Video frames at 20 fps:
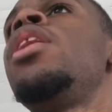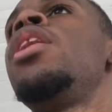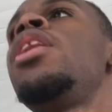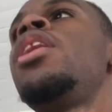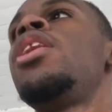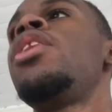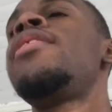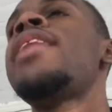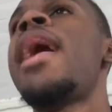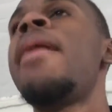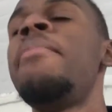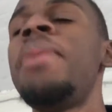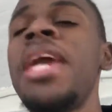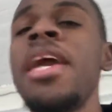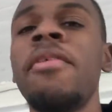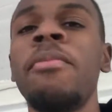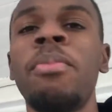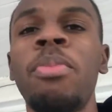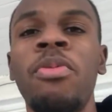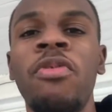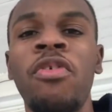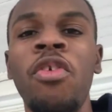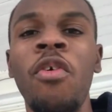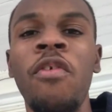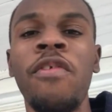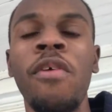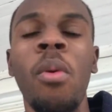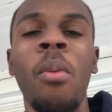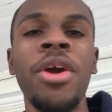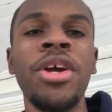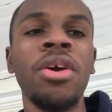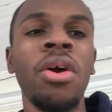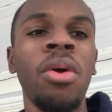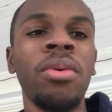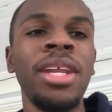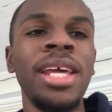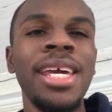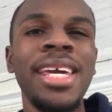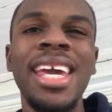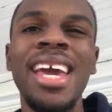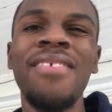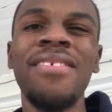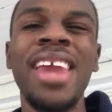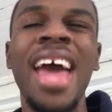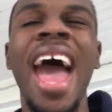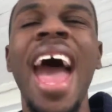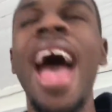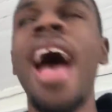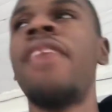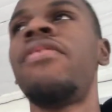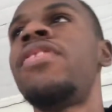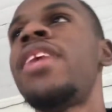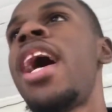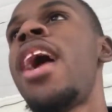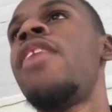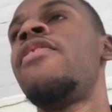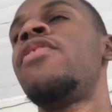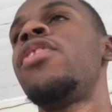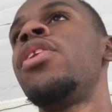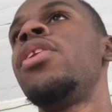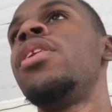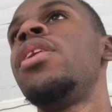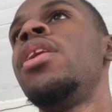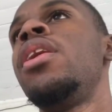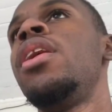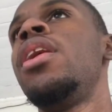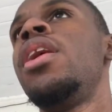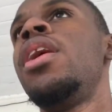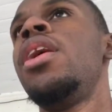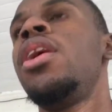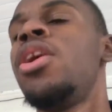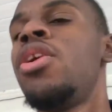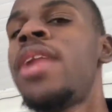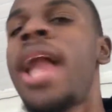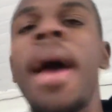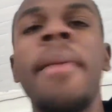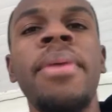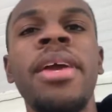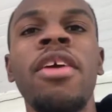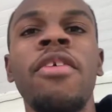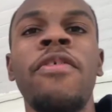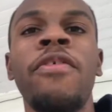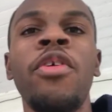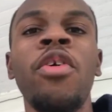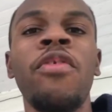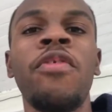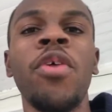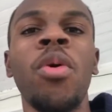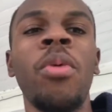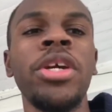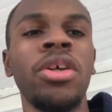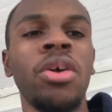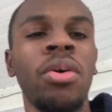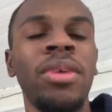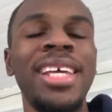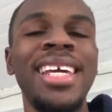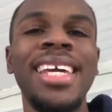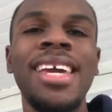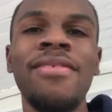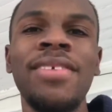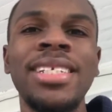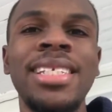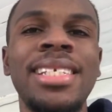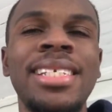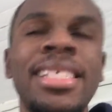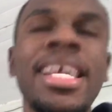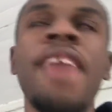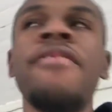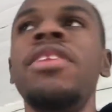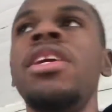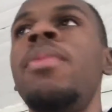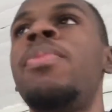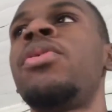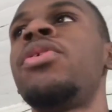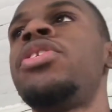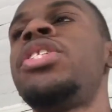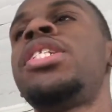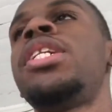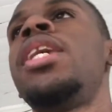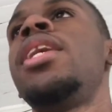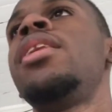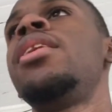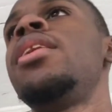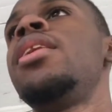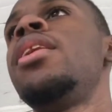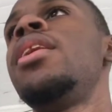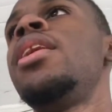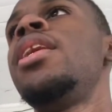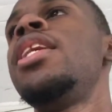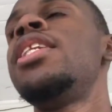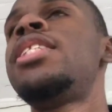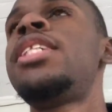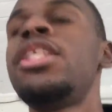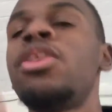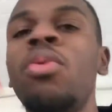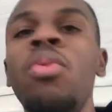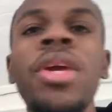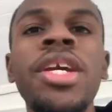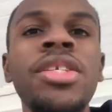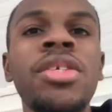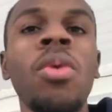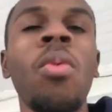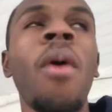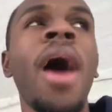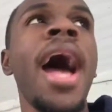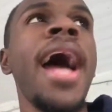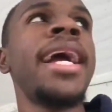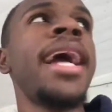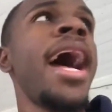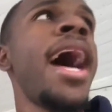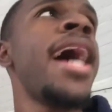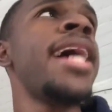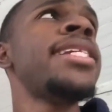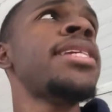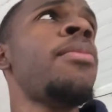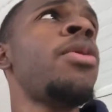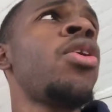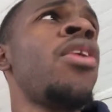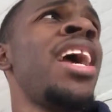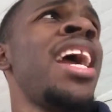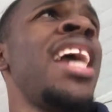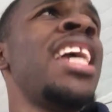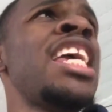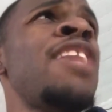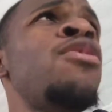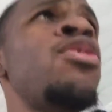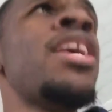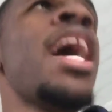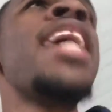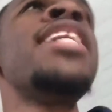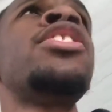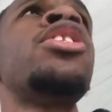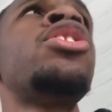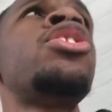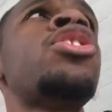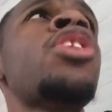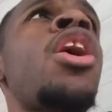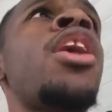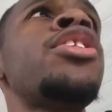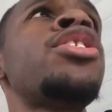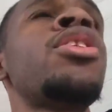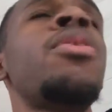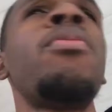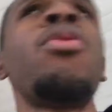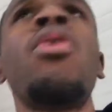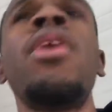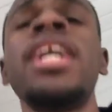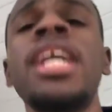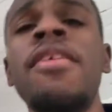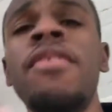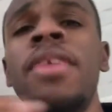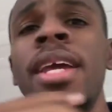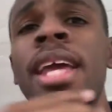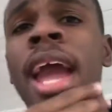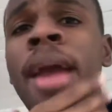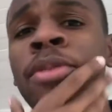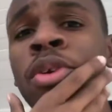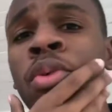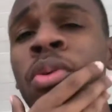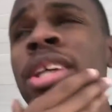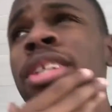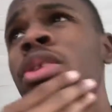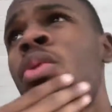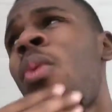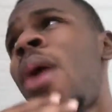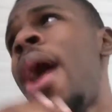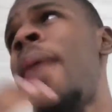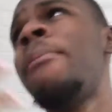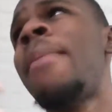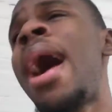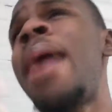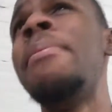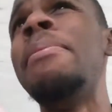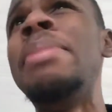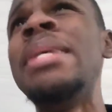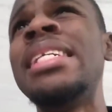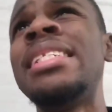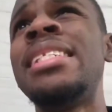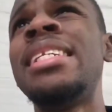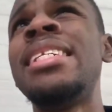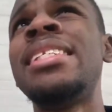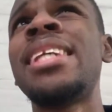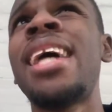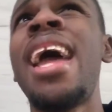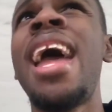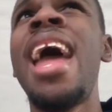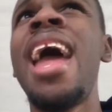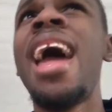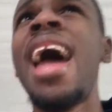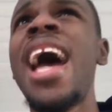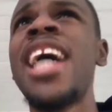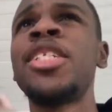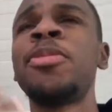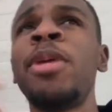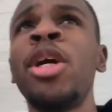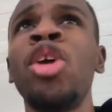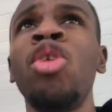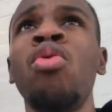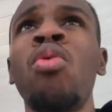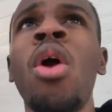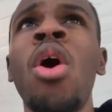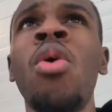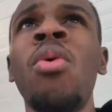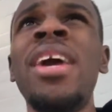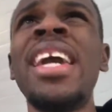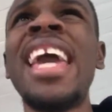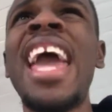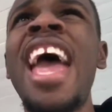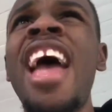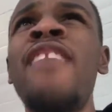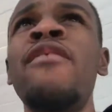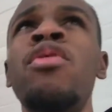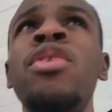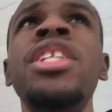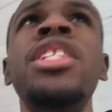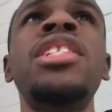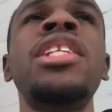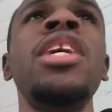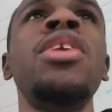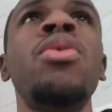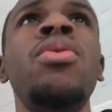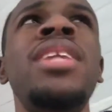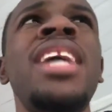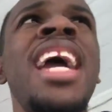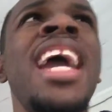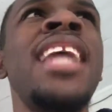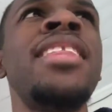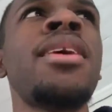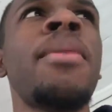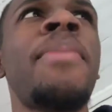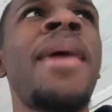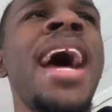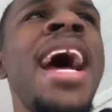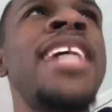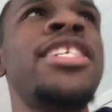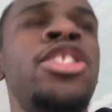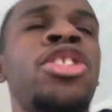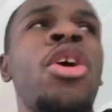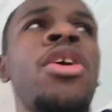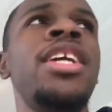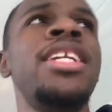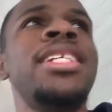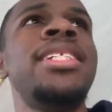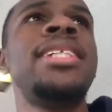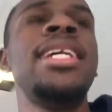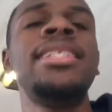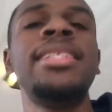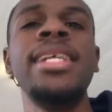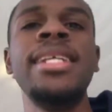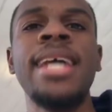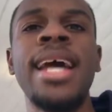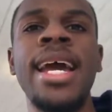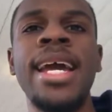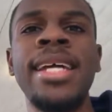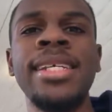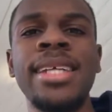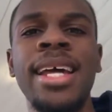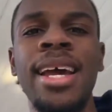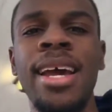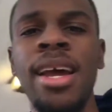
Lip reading: You're not being fruitful when you're only giving half the effort. You're not being fruitful when you're only giving 70%. See, the reason why, guys, I'm going to go ahead and give you guys the sauce. I'm going to give you the game. The reason why my business has been growing every single day in the past 30 to 60 days,